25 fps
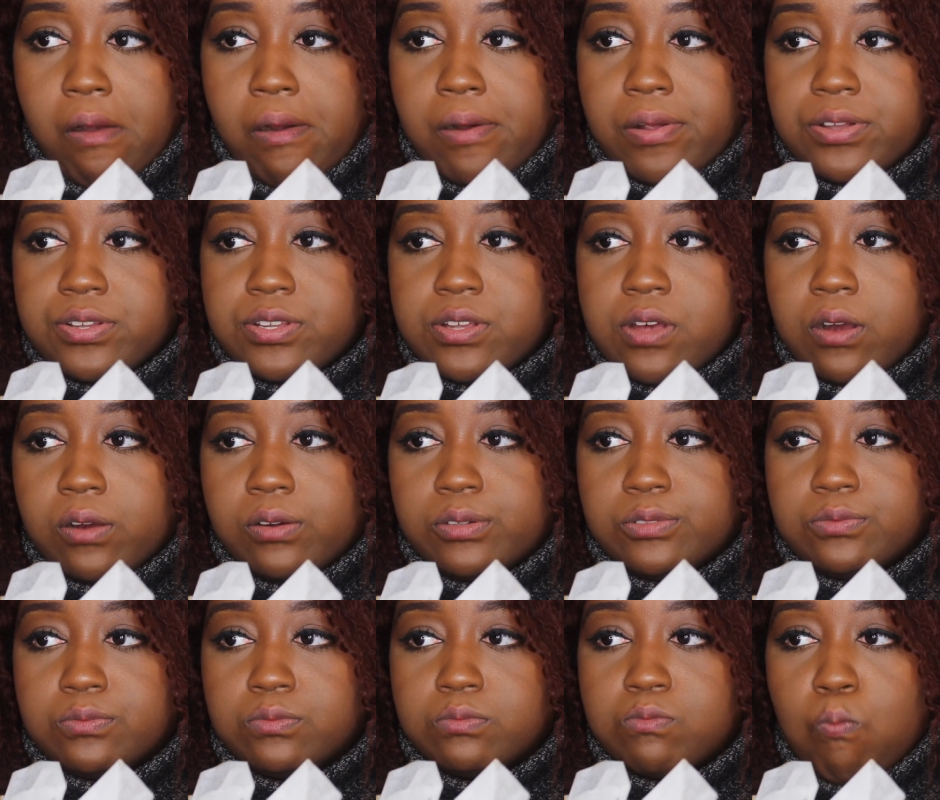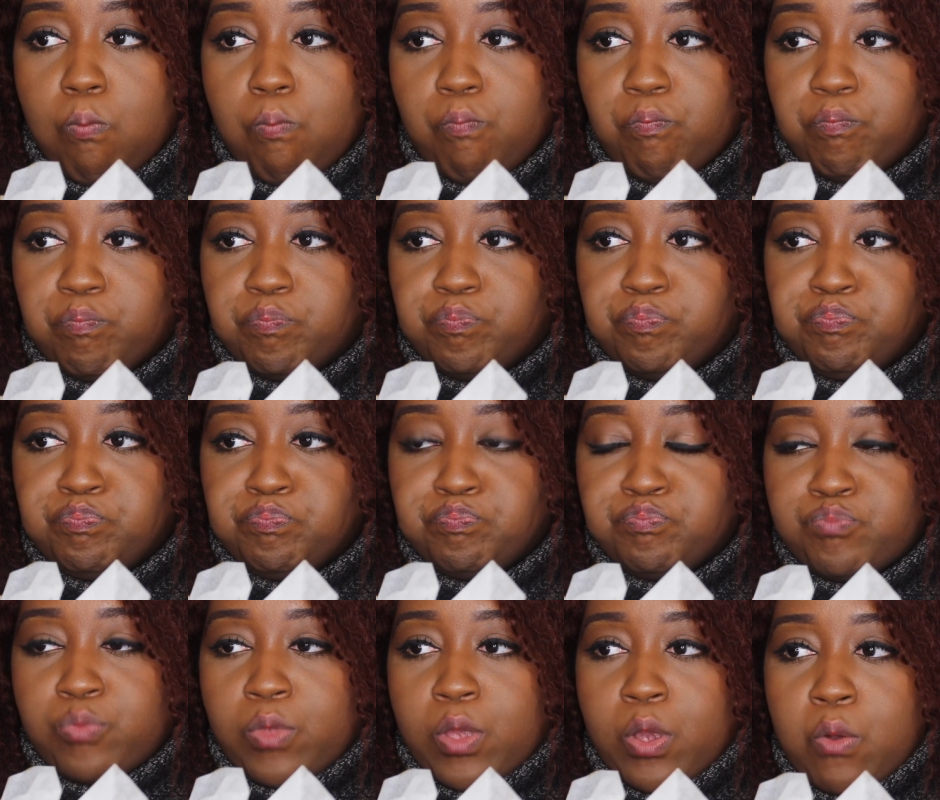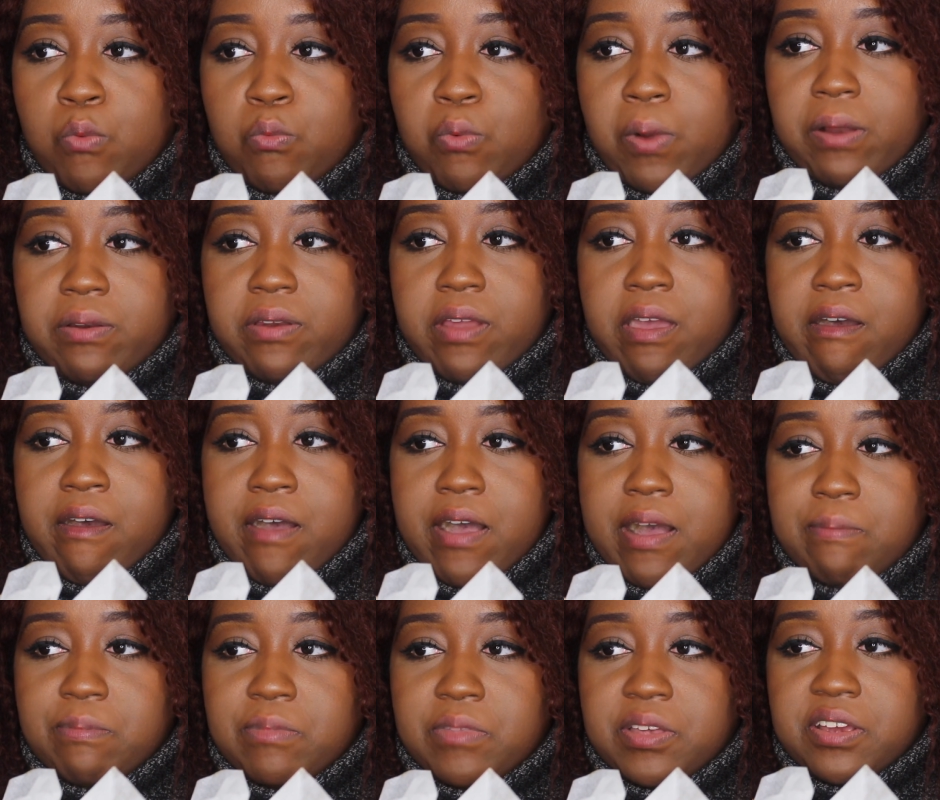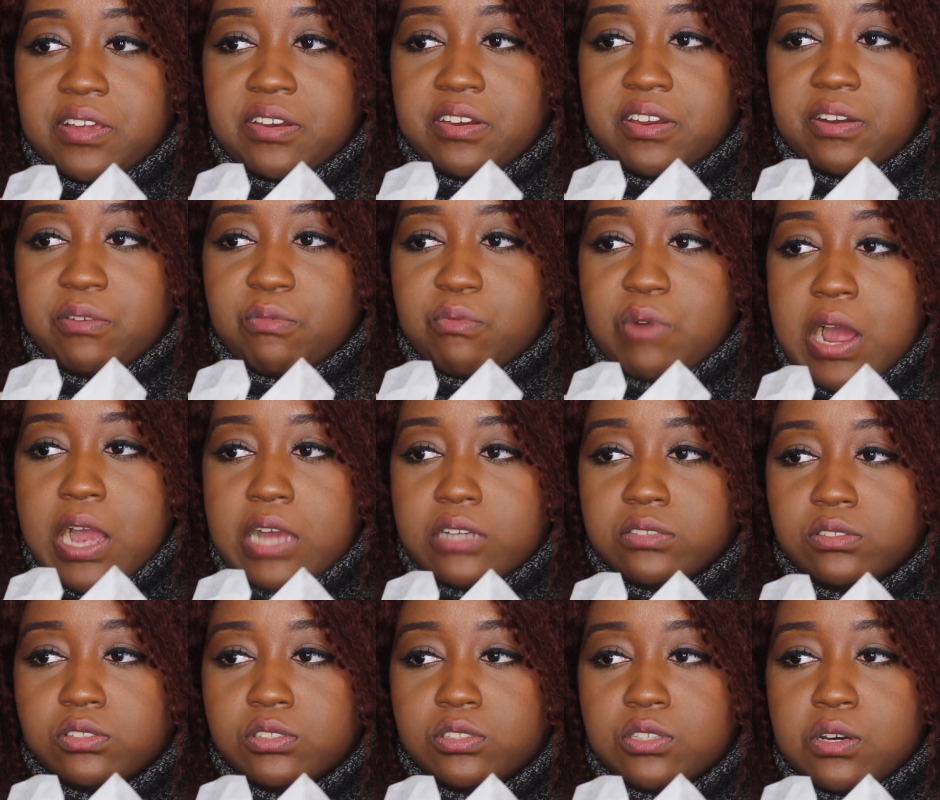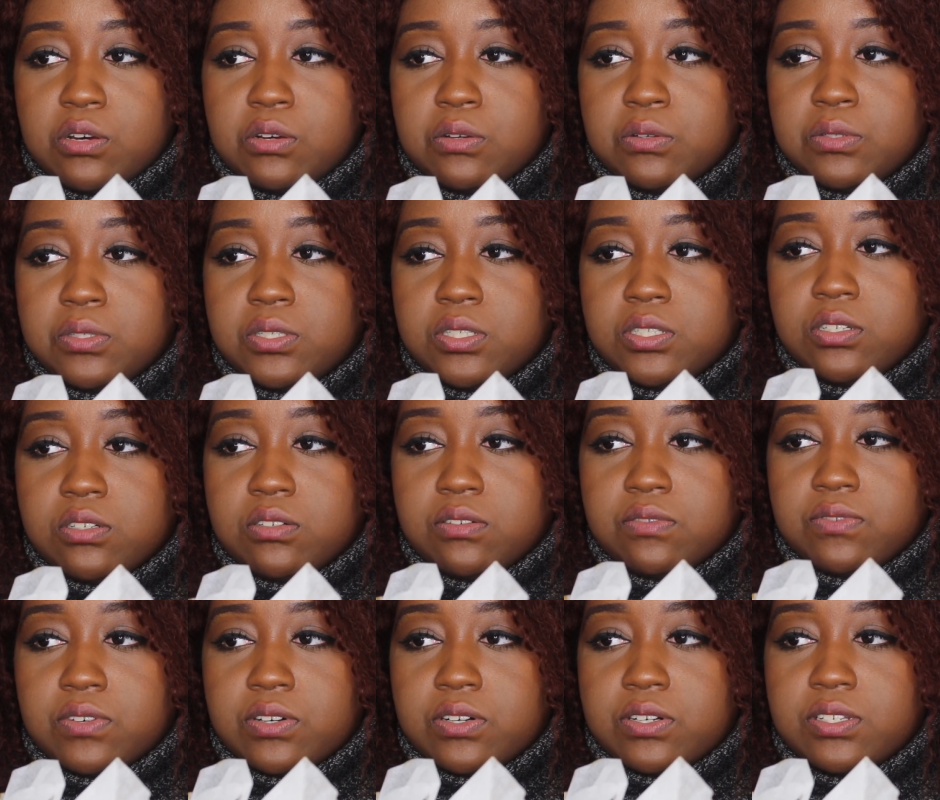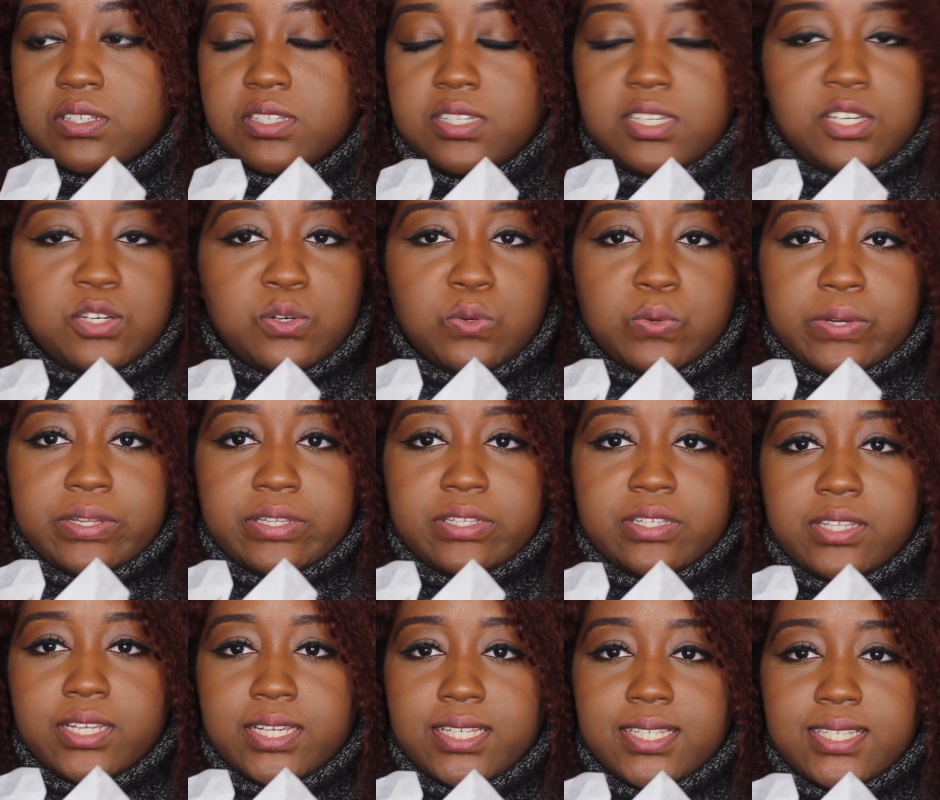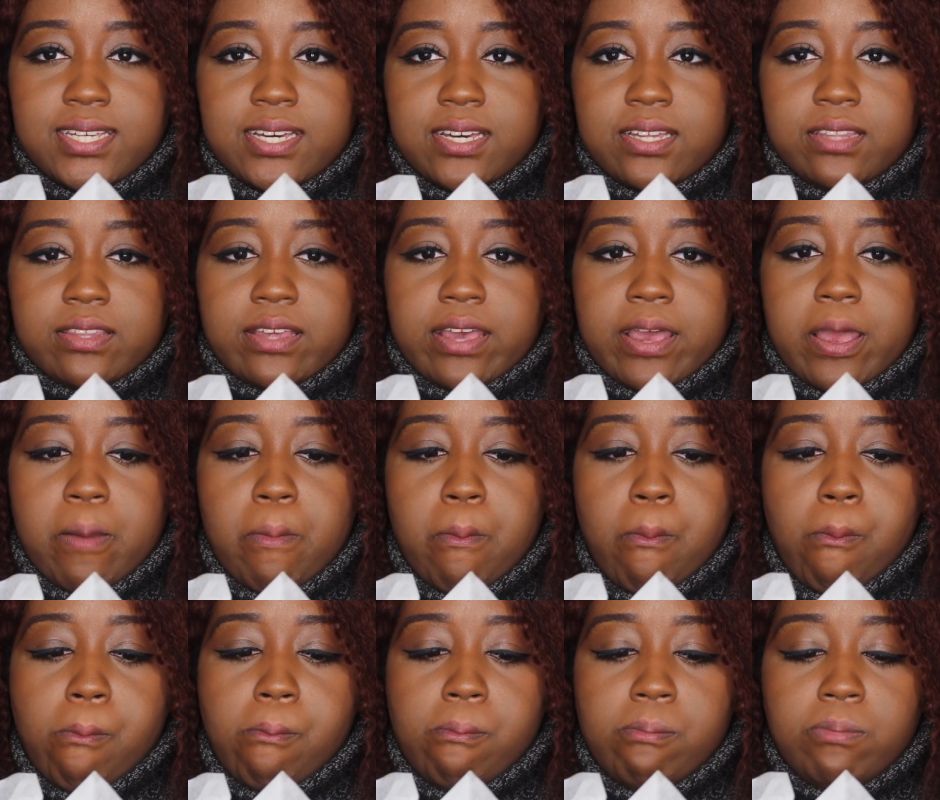So right now I'm looking at rhinestones, silver, sequins, things like that,